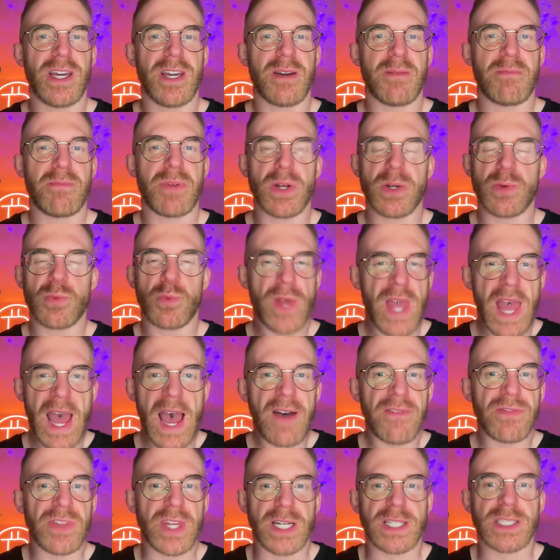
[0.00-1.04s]
But we
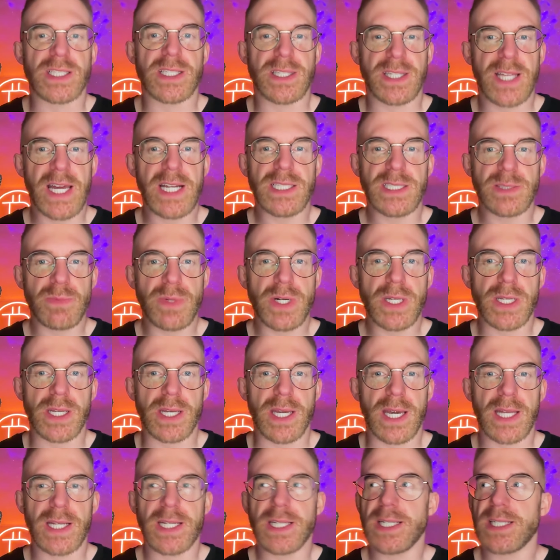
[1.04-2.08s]
have that, and that is money,
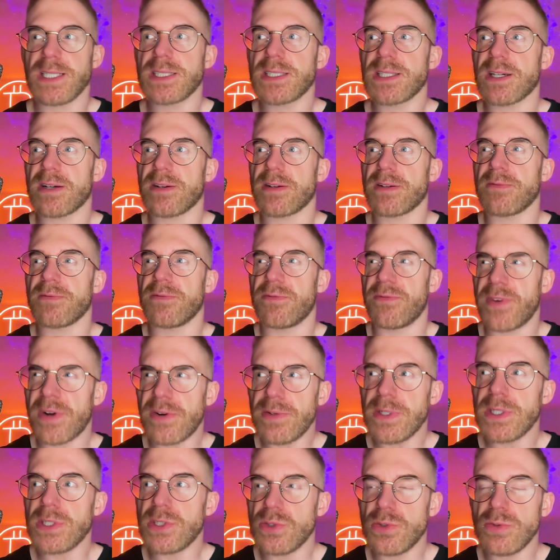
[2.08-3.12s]
and it is a very
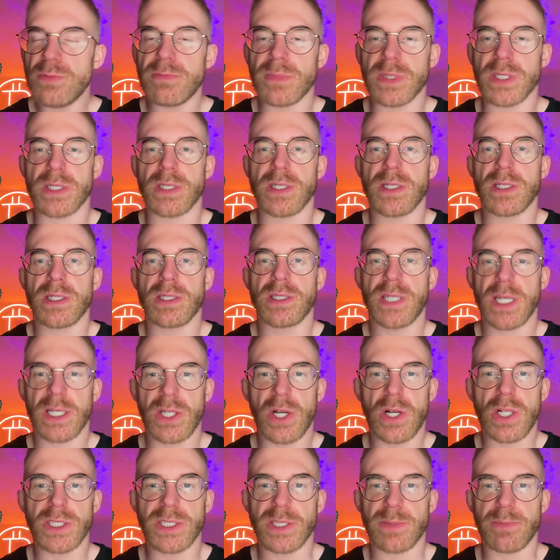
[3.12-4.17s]
human
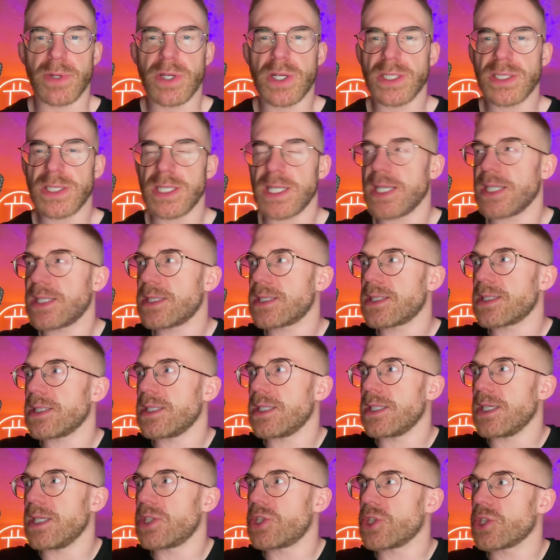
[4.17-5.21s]
technology because it,
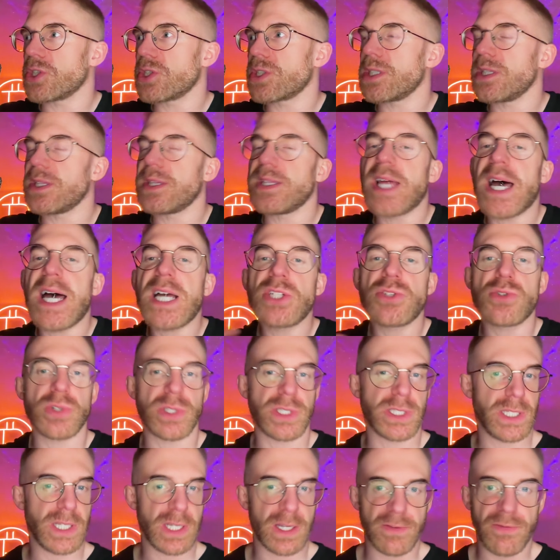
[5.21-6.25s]
it just
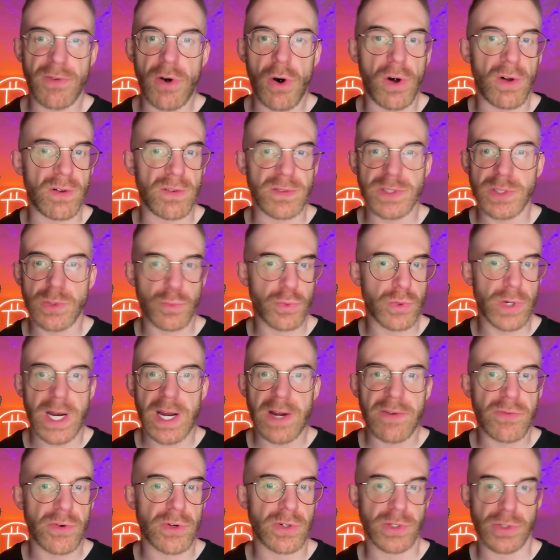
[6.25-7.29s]
naturally evolves
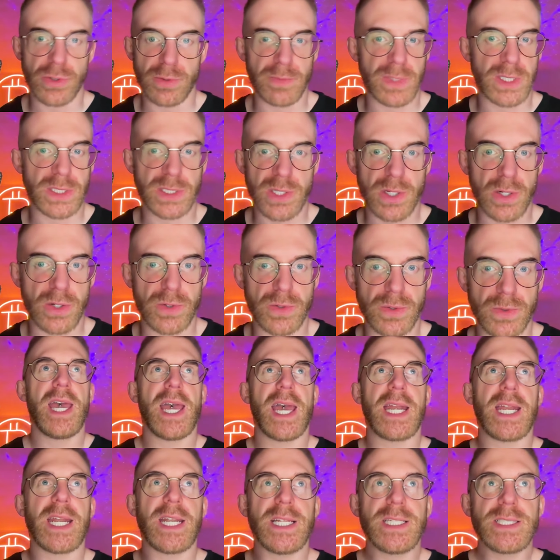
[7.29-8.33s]
wherever humans go.
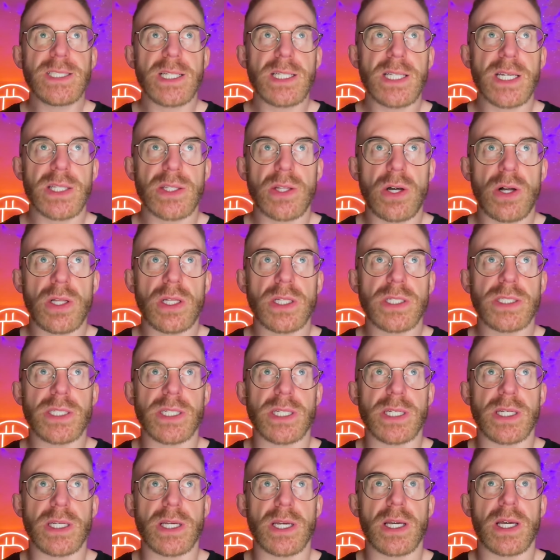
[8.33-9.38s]
And it is a
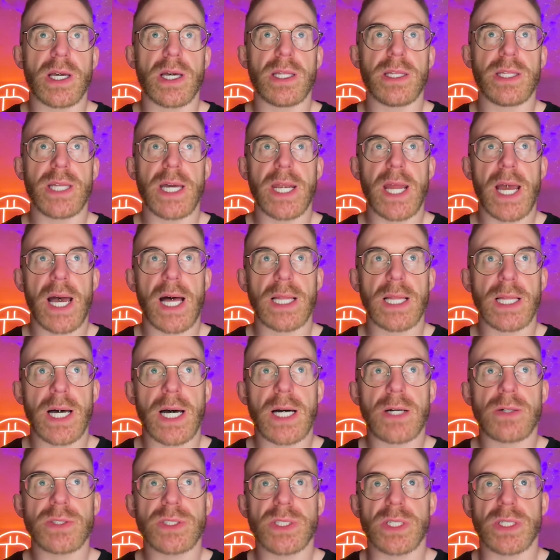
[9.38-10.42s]
technology that
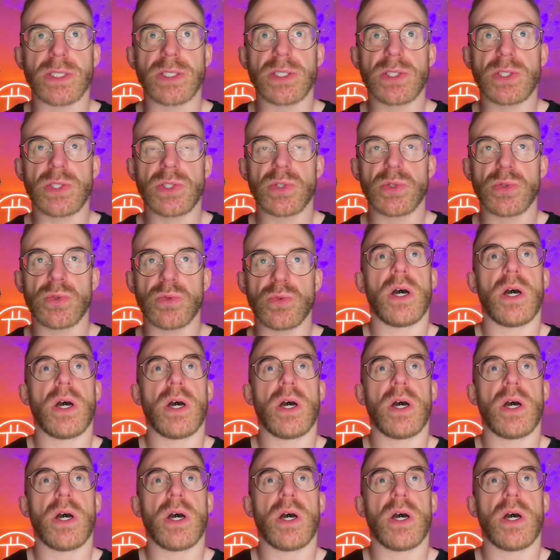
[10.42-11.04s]
allows us to